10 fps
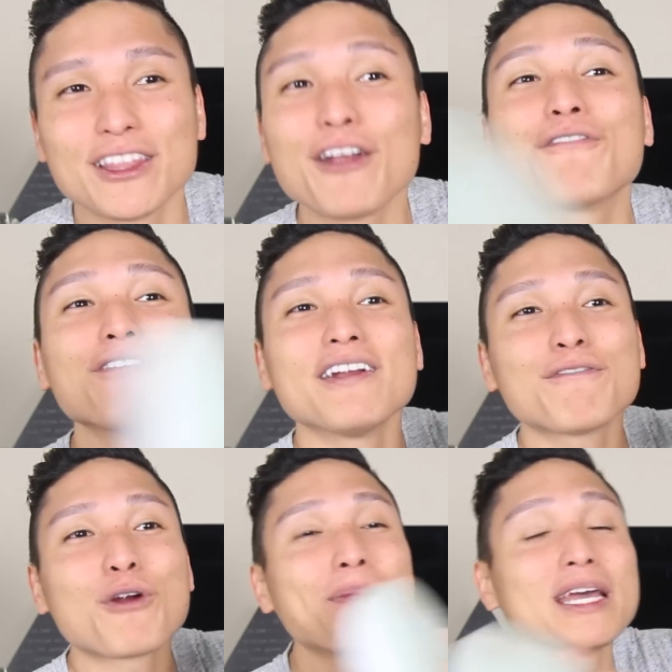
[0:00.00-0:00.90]
They're
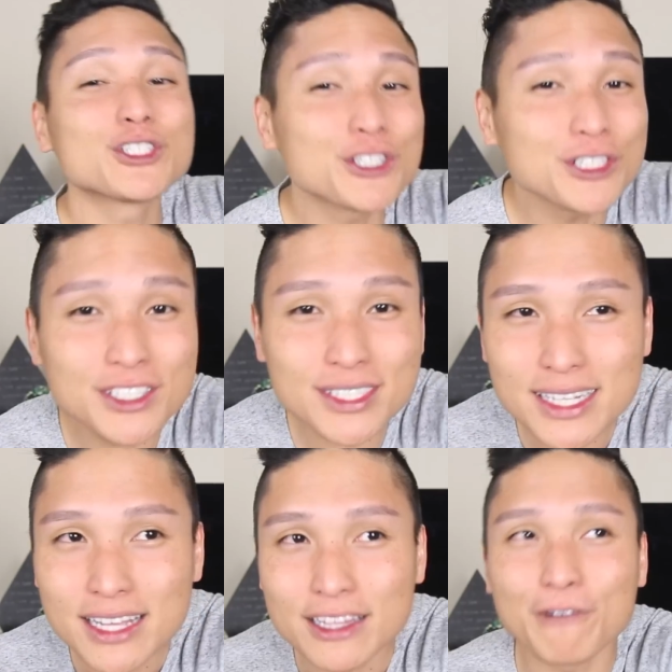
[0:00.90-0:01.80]
fun for
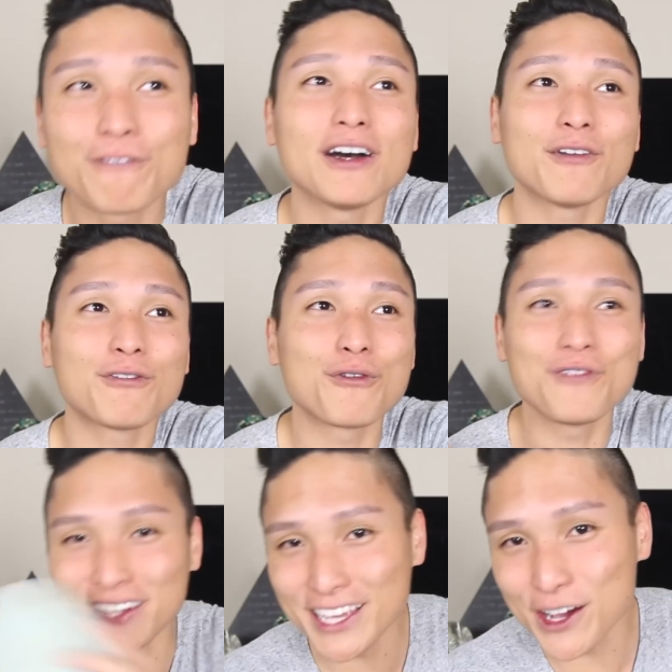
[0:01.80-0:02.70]
pictures, they're fun for
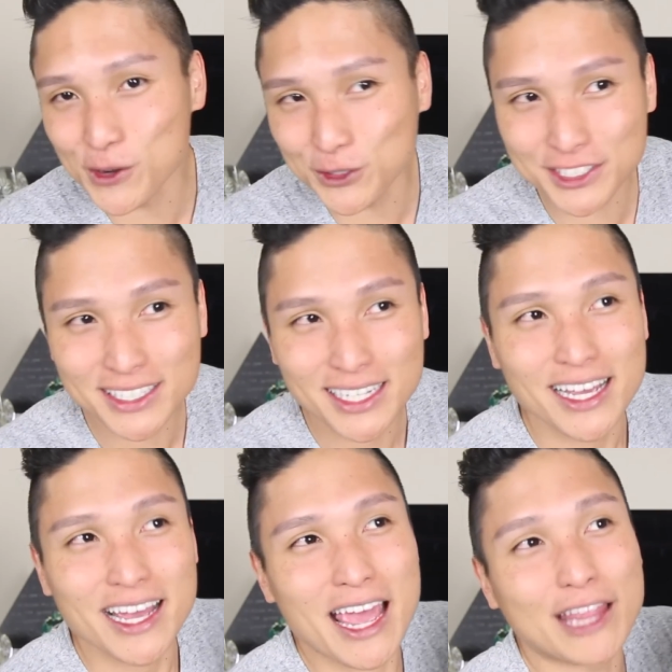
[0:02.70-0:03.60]
videos,
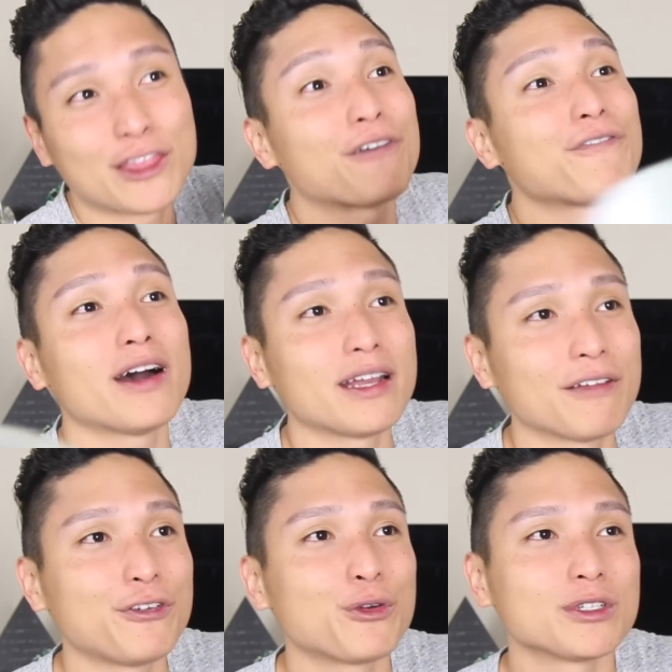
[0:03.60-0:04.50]
and they're fun
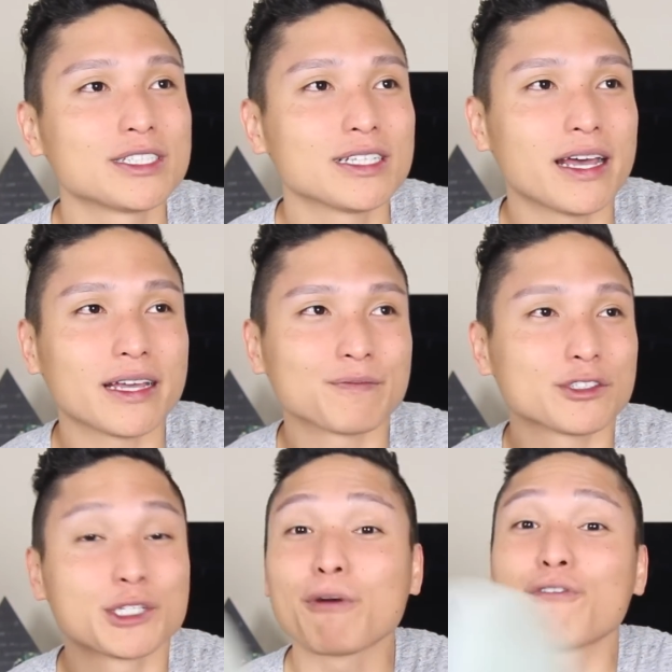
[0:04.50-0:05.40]
if you were to
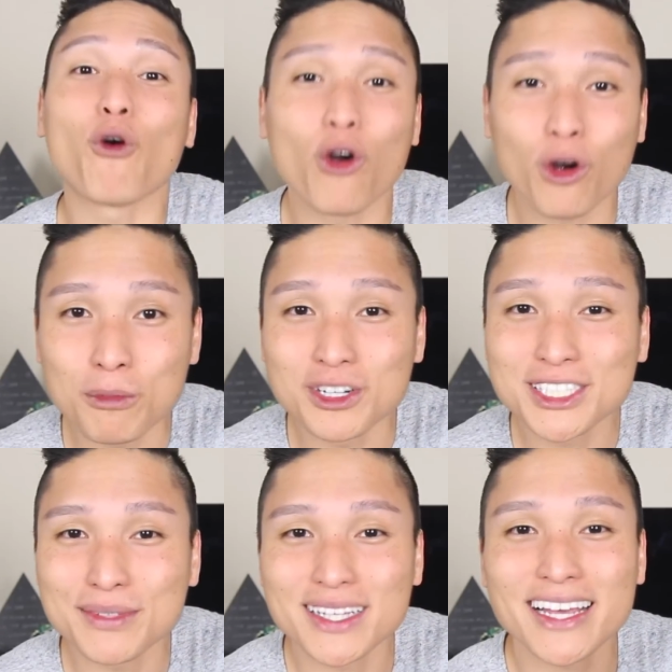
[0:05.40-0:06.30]
like to perform or
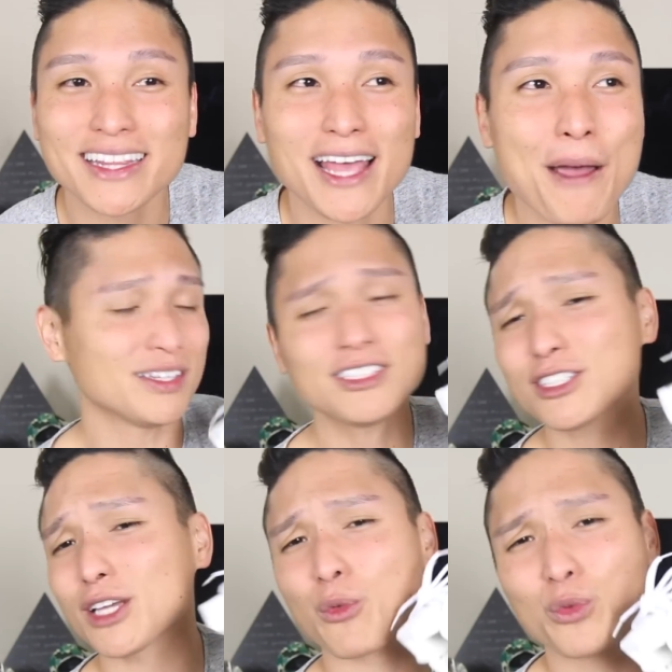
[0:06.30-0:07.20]
something like that. They're
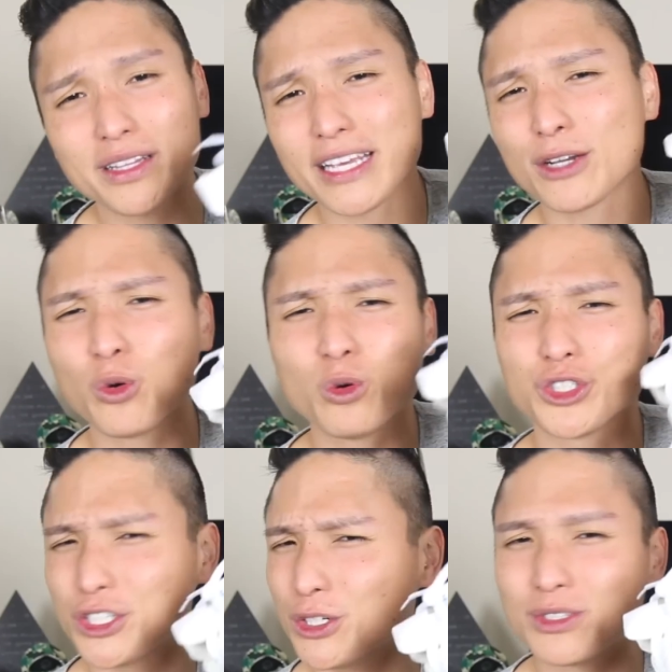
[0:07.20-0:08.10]
just like really cool
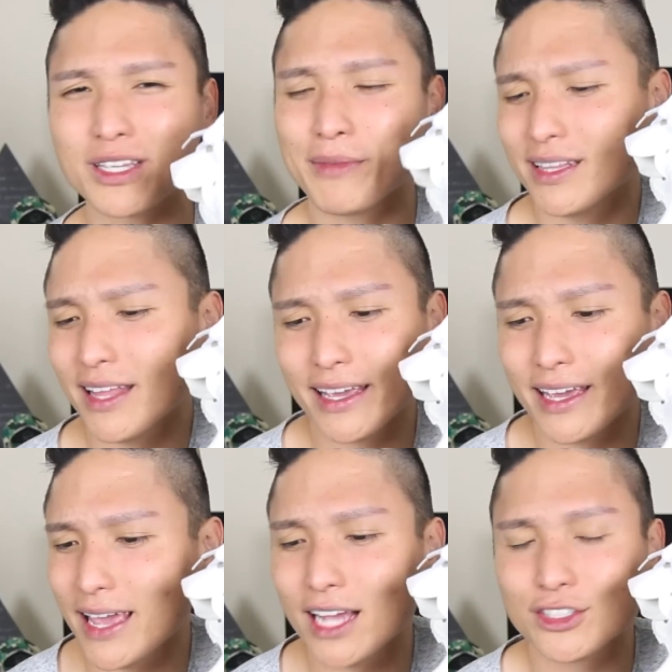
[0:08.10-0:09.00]
shoes. I mean, like
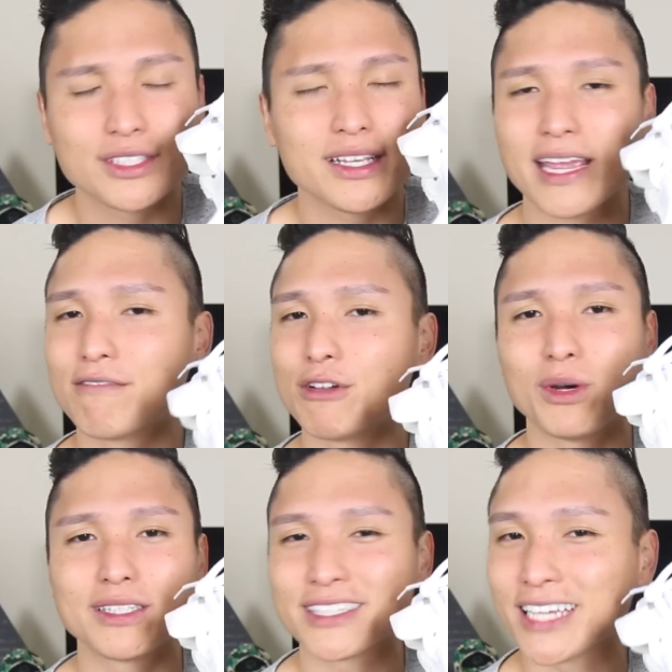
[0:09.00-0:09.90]
it catches like
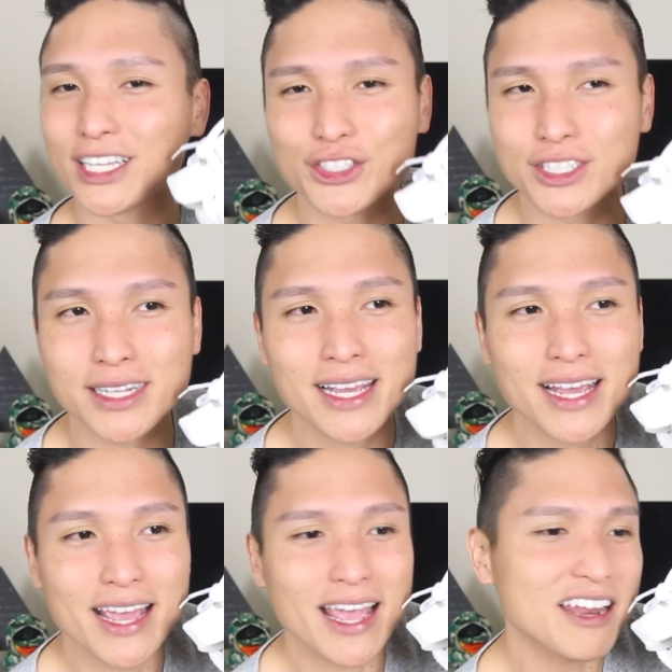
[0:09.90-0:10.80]
everyone's attention,
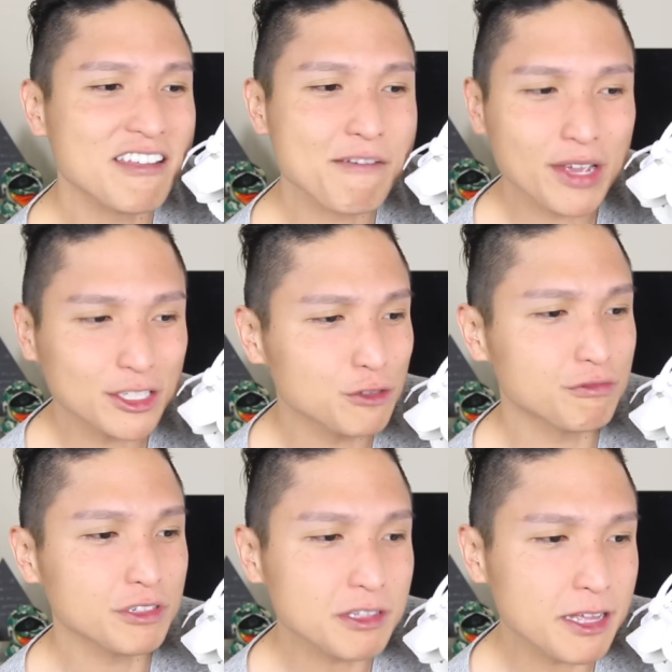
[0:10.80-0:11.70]
and it makes you
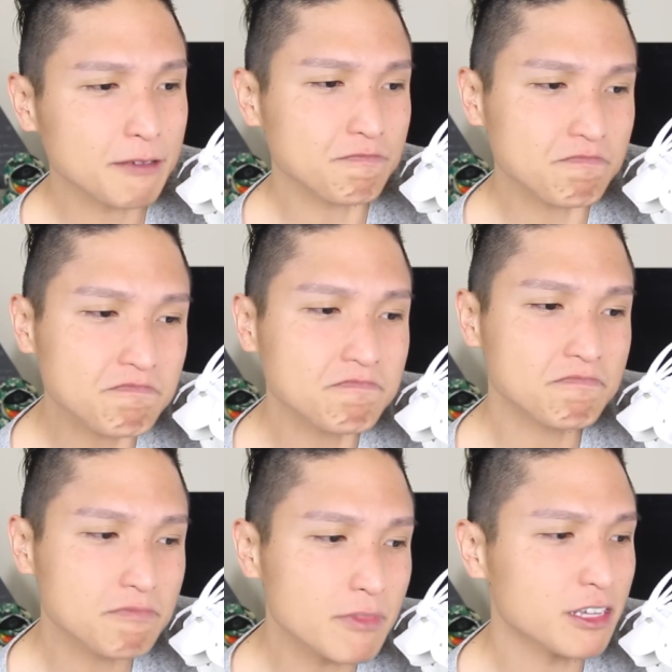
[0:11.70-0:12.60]
feel like
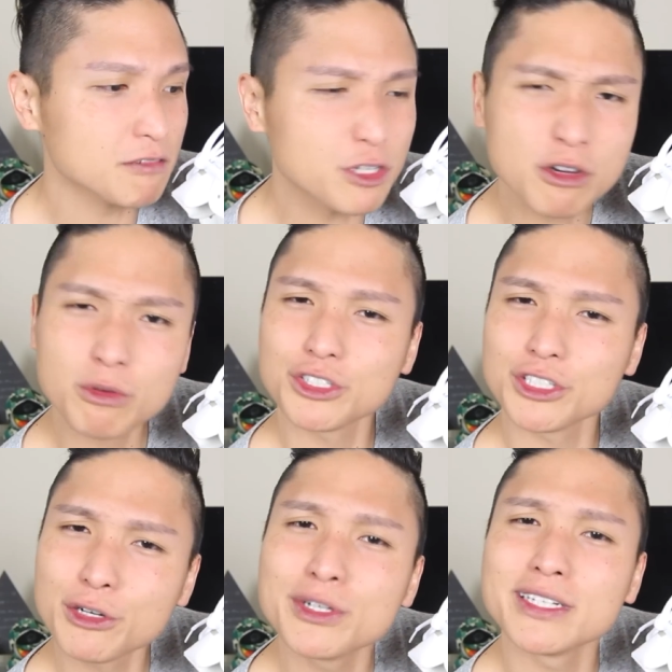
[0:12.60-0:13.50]
you know what
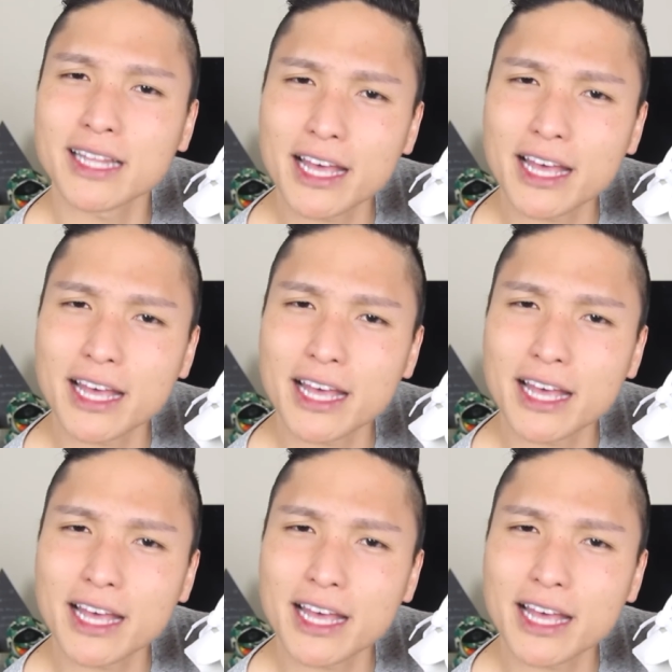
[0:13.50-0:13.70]
you're doing in